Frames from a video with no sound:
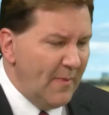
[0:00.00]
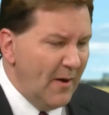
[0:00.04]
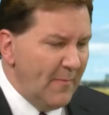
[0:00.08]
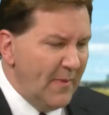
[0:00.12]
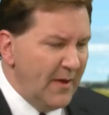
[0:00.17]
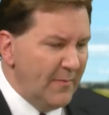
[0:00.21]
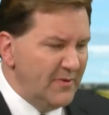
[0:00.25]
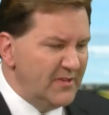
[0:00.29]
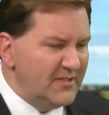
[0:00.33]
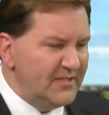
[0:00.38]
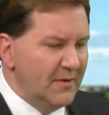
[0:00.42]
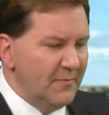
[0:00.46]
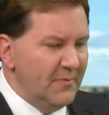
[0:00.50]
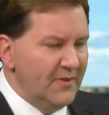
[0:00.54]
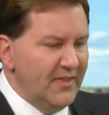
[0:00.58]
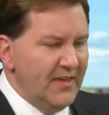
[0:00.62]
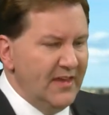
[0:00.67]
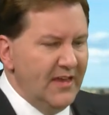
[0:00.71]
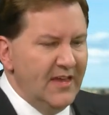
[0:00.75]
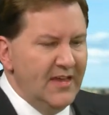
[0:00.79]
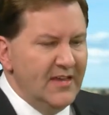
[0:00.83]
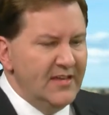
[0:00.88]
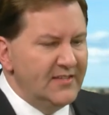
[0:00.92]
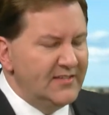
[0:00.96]
about maybe some of
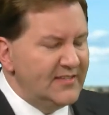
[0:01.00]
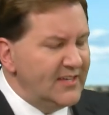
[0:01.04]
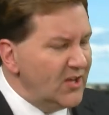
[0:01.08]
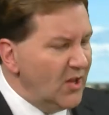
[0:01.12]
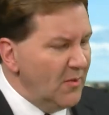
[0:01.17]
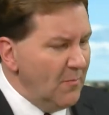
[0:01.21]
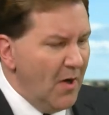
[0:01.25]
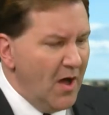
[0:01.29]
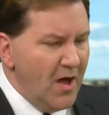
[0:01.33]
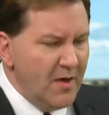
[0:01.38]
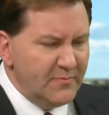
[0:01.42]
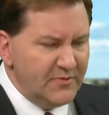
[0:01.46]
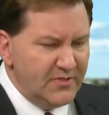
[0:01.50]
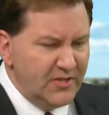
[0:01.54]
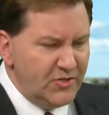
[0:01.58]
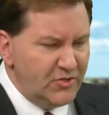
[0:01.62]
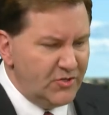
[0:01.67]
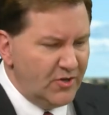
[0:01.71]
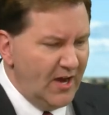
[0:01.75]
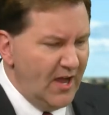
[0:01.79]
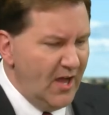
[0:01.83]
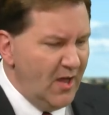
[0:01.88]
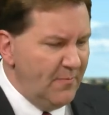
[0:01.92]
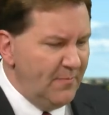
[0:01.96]
the single moms that
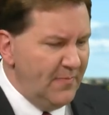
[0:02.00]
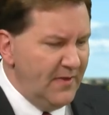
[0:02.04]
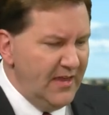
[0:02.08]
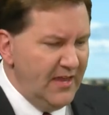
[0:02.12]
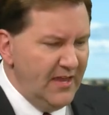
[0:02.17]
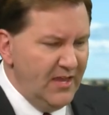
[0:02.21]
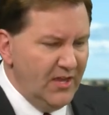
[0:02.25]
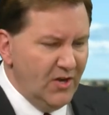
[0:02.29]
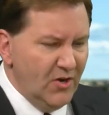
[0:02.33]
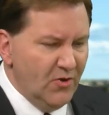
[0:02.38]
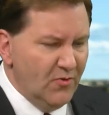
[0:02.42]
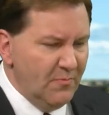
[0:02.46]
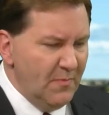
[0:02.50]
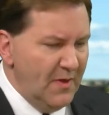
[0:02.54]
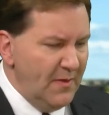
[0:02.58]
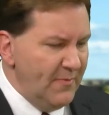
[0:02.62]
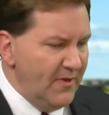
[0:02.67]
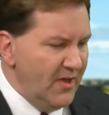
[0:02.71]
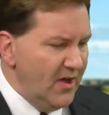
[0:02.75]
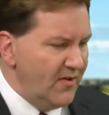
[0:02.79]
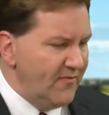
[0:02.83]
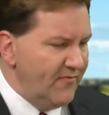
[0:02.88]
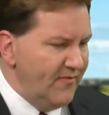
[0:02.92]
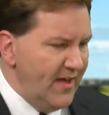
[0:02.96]
you're helping, you know,
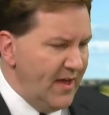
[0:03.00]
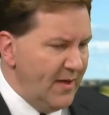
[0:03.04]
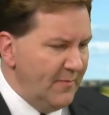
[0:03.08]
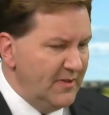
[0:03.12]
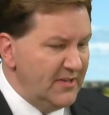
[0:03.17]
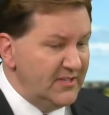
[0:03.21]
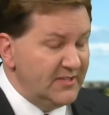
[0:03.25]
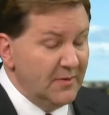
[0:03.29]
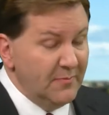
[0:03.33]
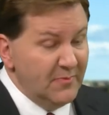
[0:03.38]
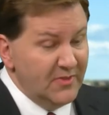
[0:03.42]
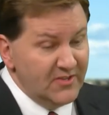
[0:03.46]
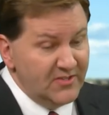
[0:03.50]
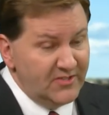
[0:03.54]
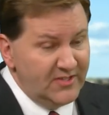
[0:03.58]
maybe young families, some of